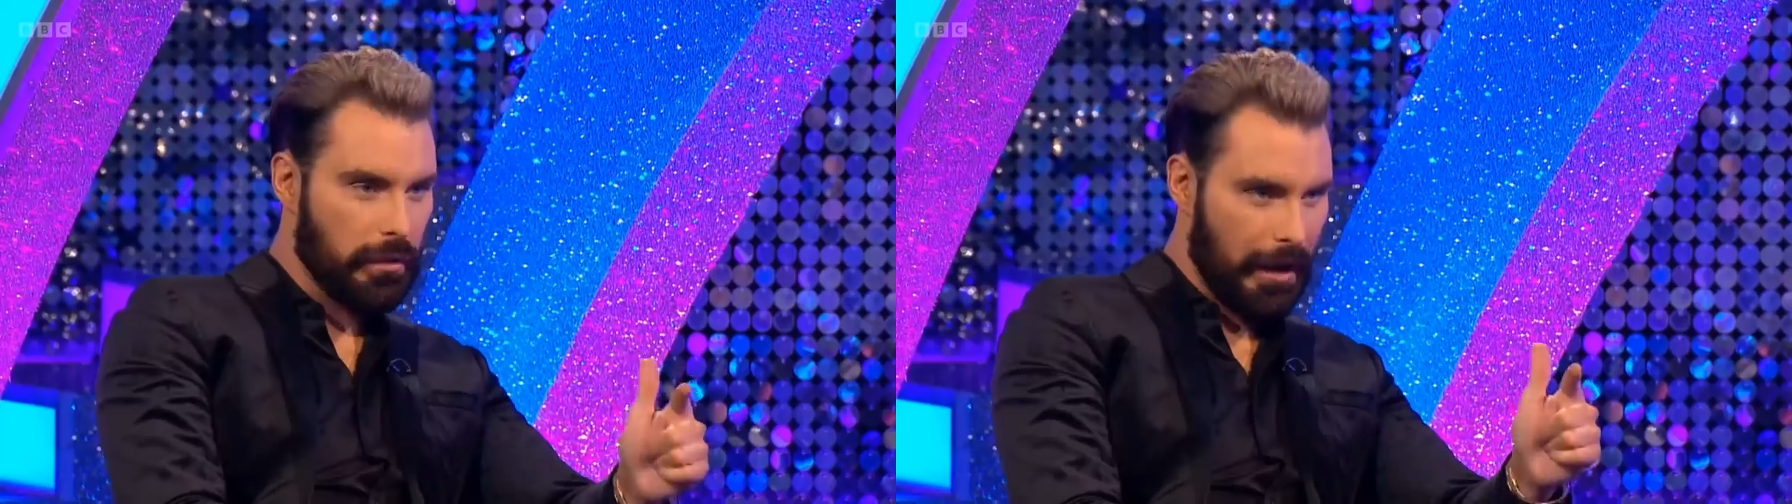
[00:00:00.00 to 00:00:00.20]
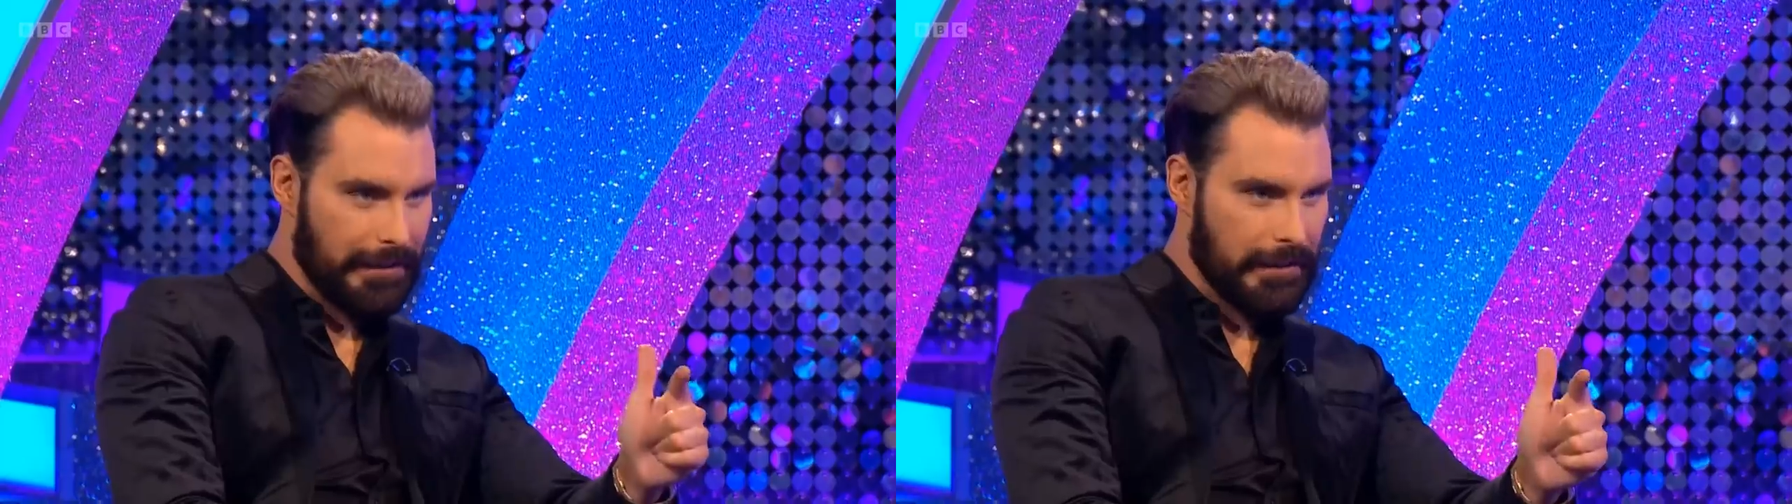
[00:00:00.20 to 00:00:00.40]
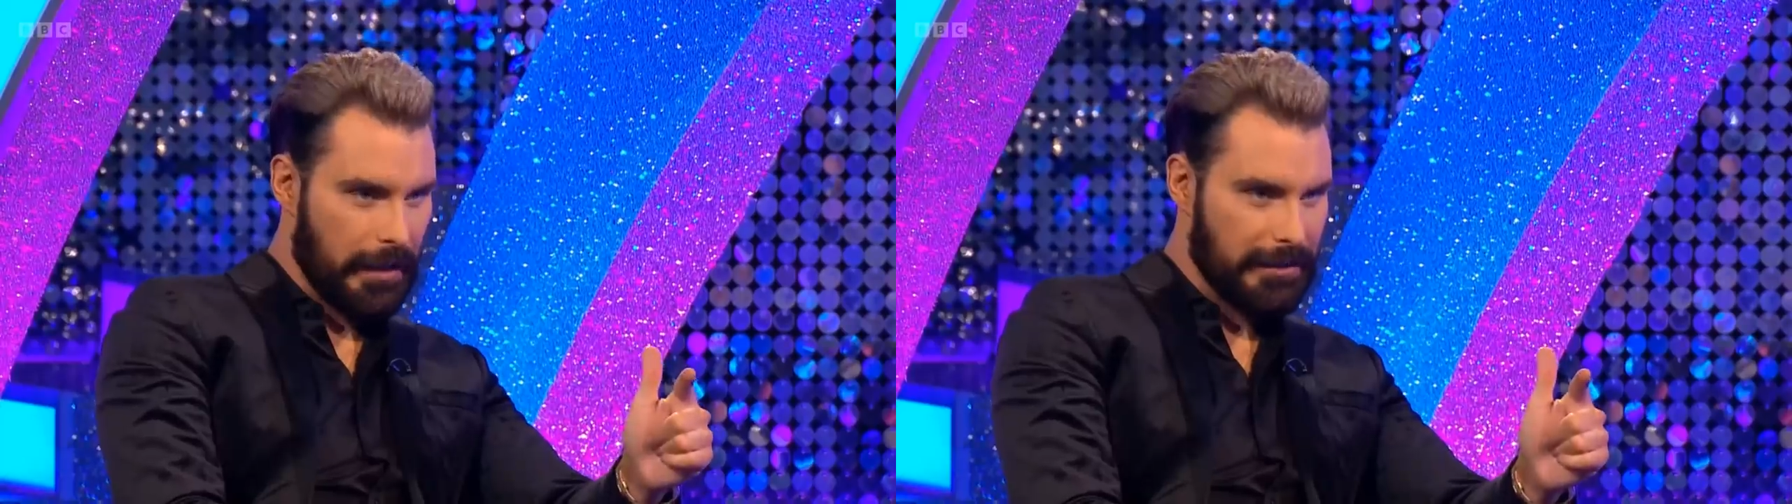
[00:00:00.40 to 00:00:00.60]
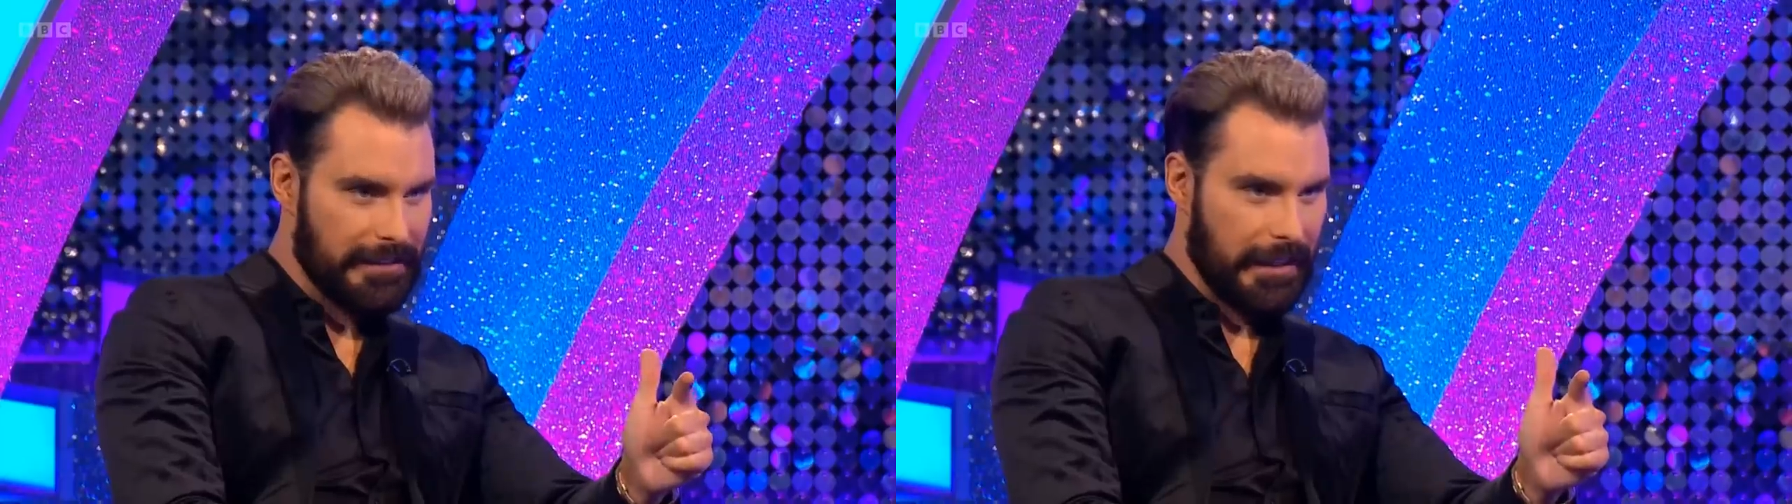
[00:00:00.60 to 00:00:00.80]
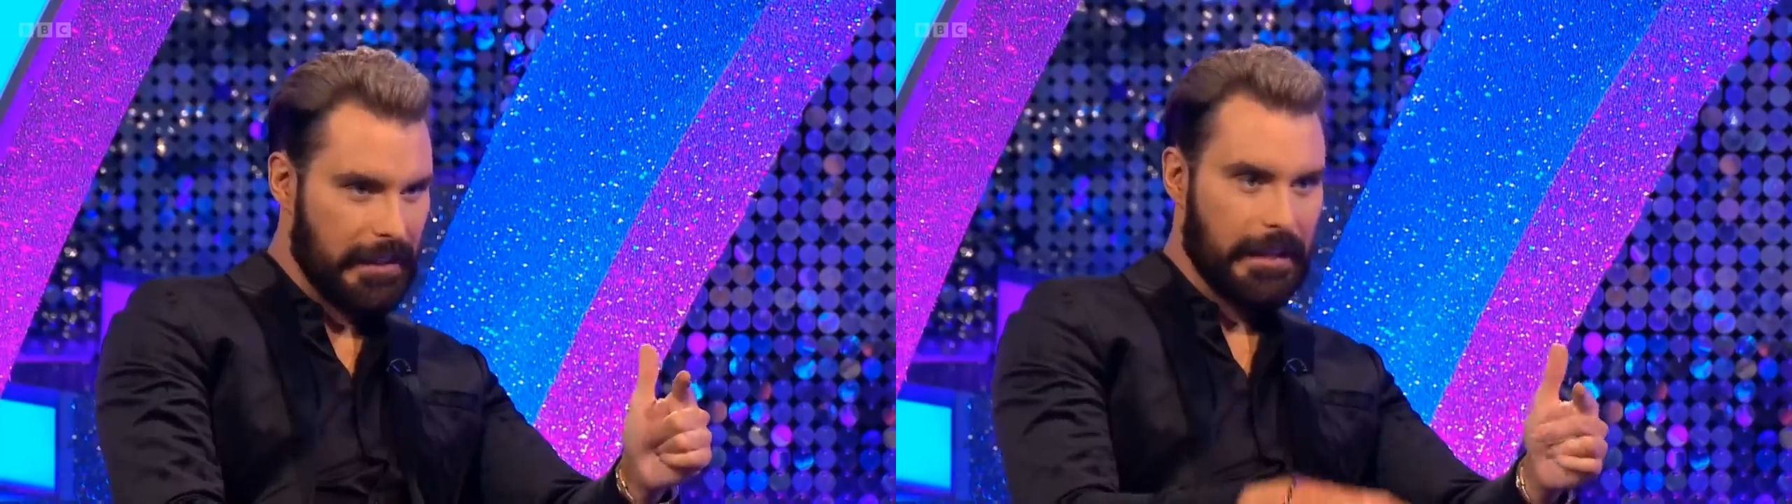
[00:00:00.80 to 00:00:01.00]
guys
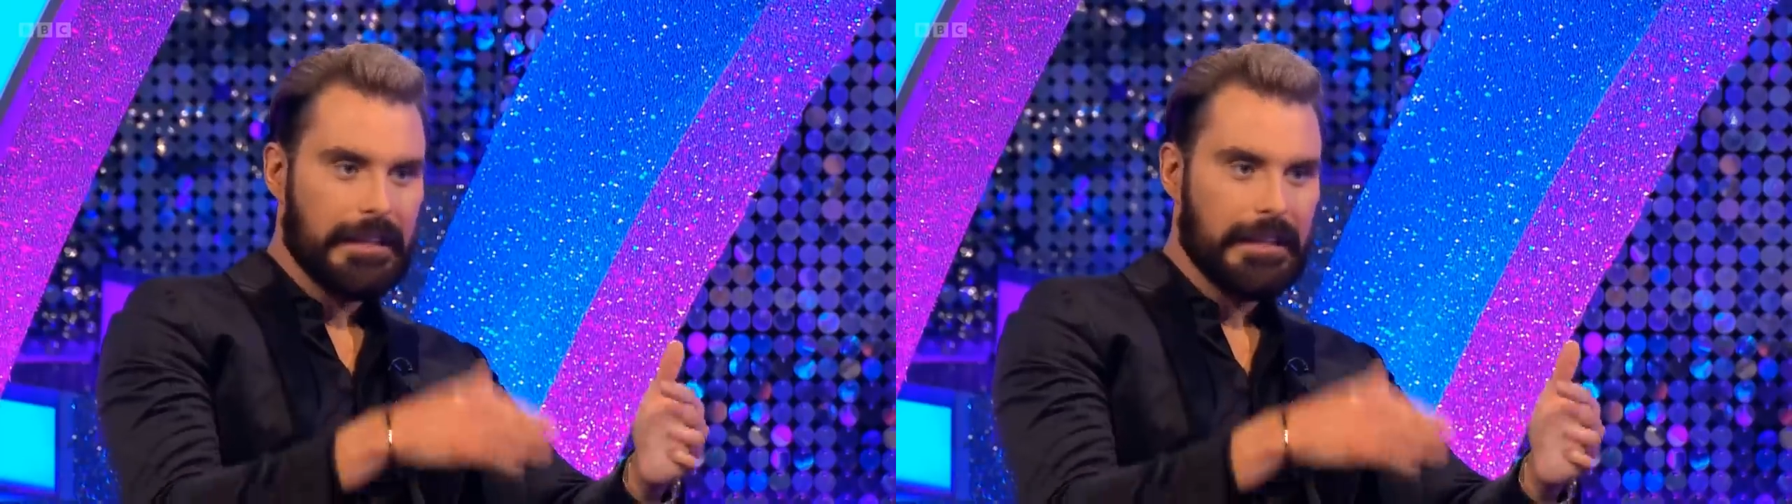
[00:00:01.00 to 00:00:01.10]
dancing,